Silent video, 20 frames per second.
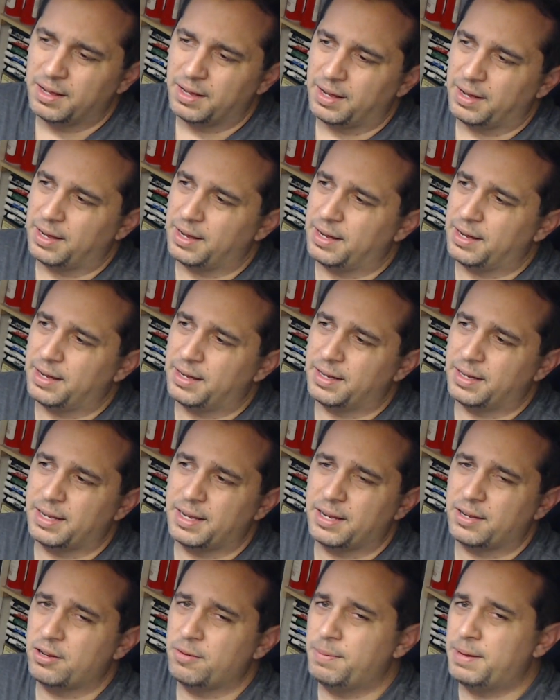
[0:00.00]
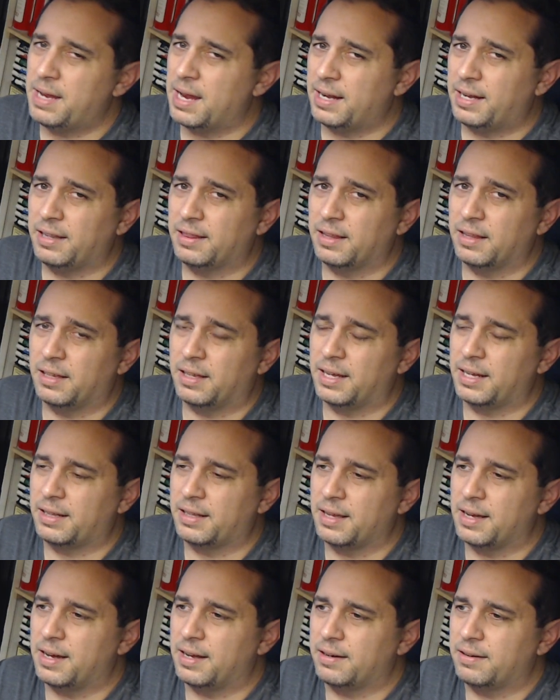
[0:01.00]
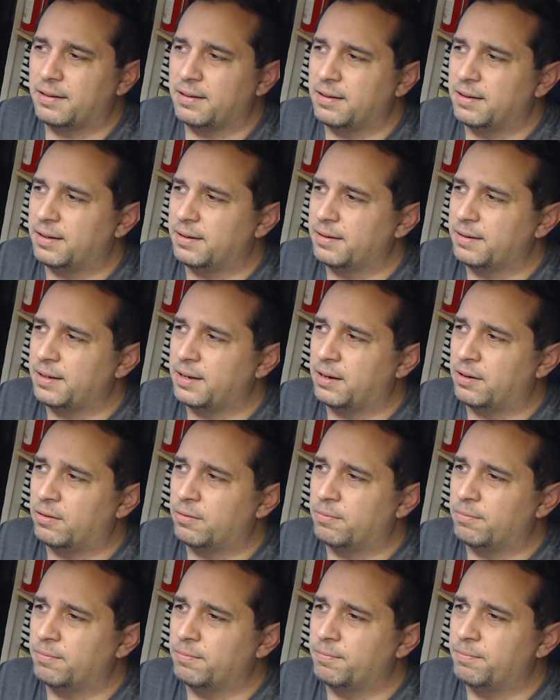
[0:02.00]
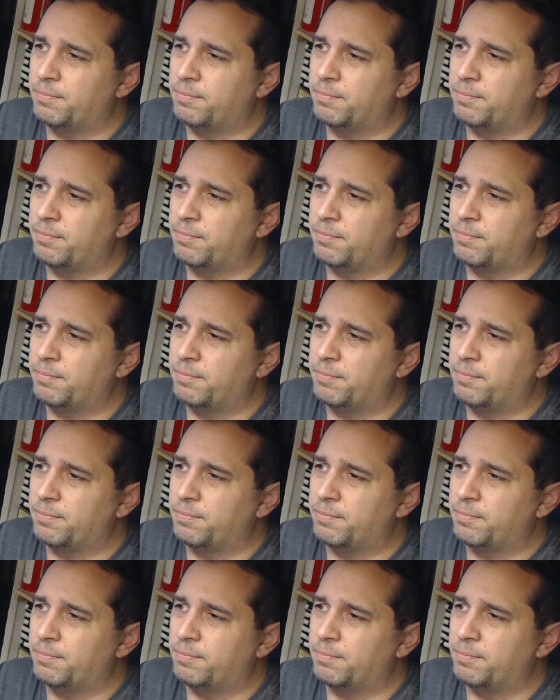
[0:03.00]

uh, it could be anything like that, you know.